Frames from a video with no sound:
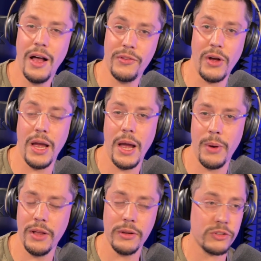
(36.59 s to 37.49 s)
So I
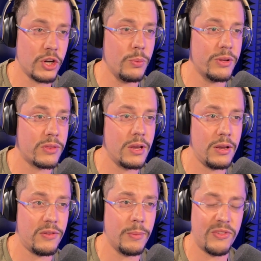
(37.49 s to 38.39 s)
want to show you with
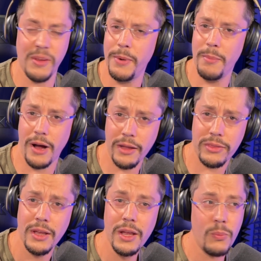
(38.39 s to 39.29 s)
some simple math,
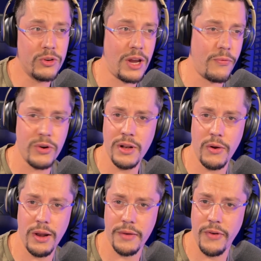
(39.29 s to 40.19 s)
which I have written
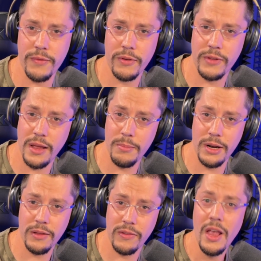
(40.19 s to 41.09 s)
down like 5 to 10
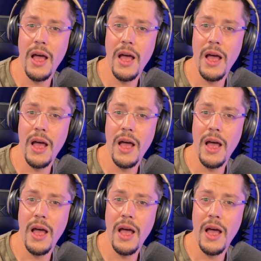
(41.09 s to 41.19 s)
minutes,